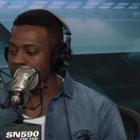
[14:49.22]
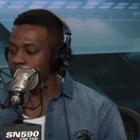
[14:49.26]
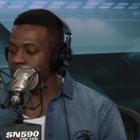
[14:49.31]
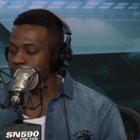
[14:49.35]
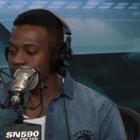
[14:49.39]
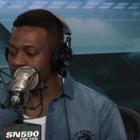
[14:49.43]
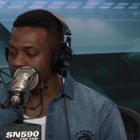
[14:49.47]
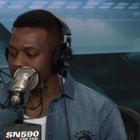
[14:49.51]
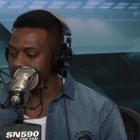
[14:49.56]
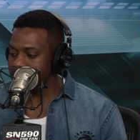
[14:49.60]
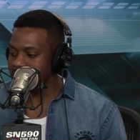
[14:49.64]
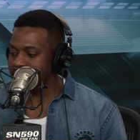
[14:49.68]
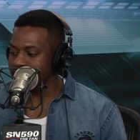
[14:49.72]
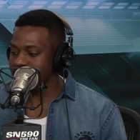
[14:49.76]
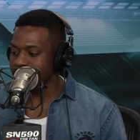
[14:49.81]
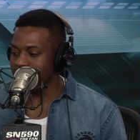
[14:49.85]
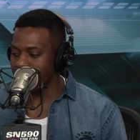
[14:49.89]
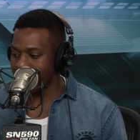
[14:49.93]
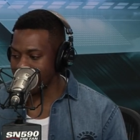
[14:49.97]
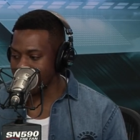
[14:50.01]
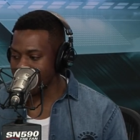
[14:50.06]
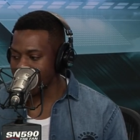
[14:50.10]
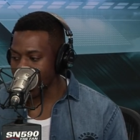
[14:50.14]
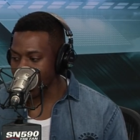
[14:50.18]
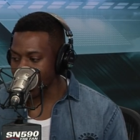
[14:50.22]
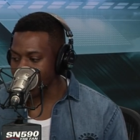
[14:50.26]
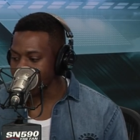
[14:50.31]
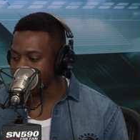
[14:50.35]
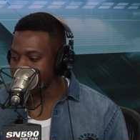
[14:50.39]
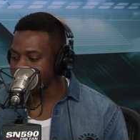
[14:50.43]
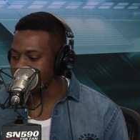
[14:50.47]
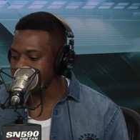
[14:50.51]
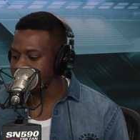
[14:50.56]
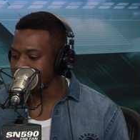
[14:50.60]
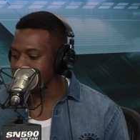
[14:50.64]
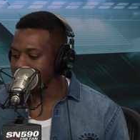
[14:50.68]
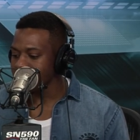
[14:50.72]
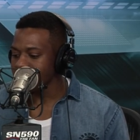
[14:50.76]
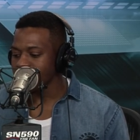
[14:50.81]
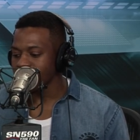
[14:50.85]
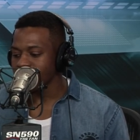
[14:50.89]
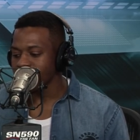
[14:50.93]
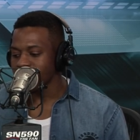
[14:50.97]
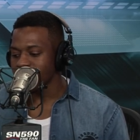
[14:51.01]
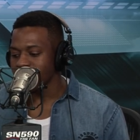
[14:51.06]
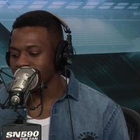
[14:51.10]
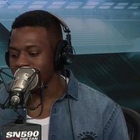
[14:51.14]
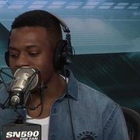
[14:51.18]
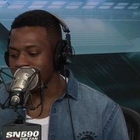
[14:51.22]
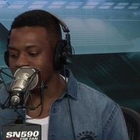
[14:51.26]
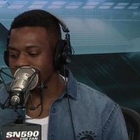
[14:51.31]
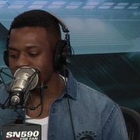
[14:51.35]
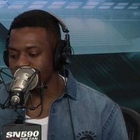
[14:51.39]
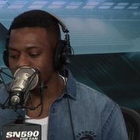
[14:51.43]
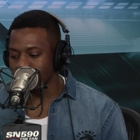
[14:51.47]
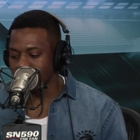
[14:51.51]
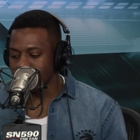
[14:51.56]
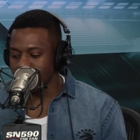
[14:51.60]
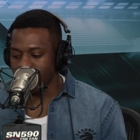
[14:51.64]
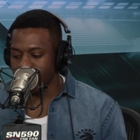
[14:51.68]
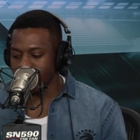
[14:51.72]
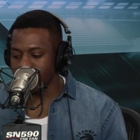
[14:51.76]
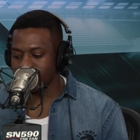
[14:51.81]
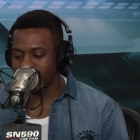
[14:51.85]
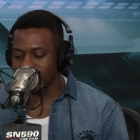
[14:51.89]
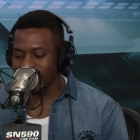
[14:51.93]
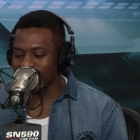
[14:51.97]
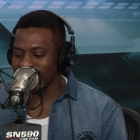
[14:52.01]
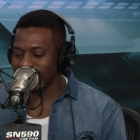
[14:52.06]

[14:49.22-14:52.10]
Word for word: one tonight as we like to